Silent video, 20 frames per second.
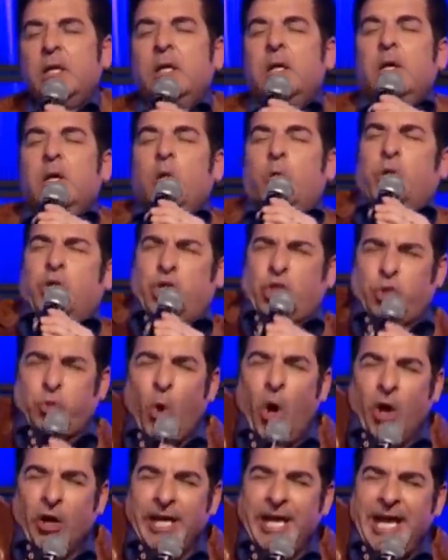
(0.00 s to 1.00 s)
was
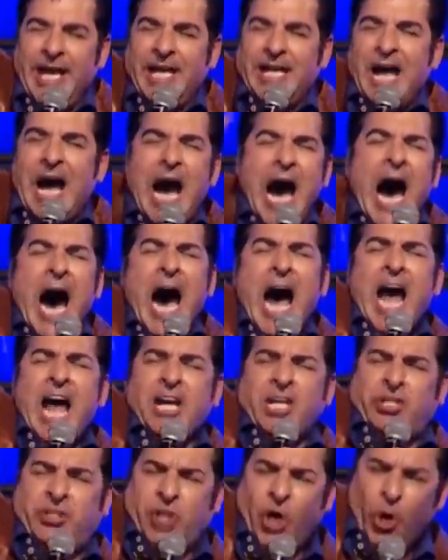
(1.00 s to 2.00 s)
sworn in,
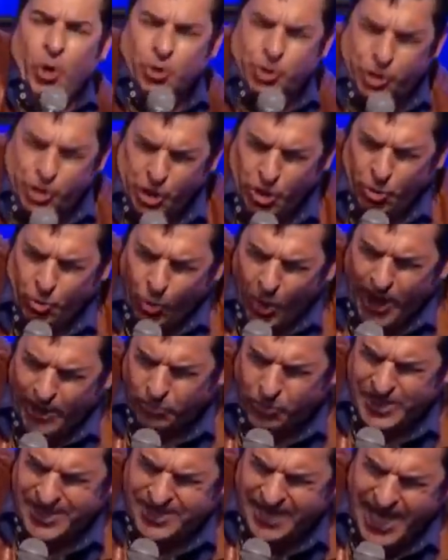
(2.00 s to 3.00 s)
I told you what
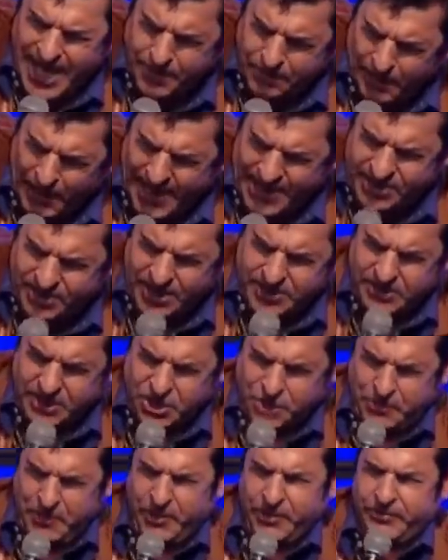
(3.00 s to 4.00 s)
would take place, as the
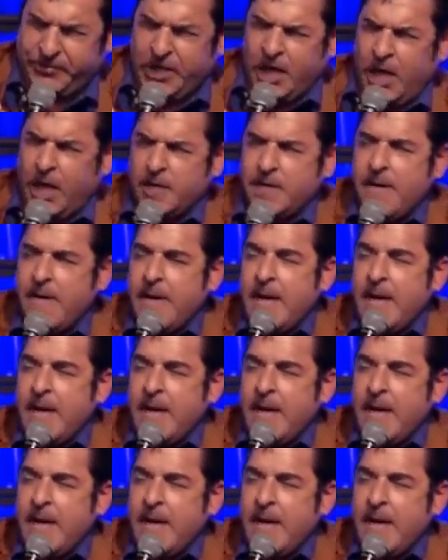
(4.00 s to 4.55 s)
Spirit of God.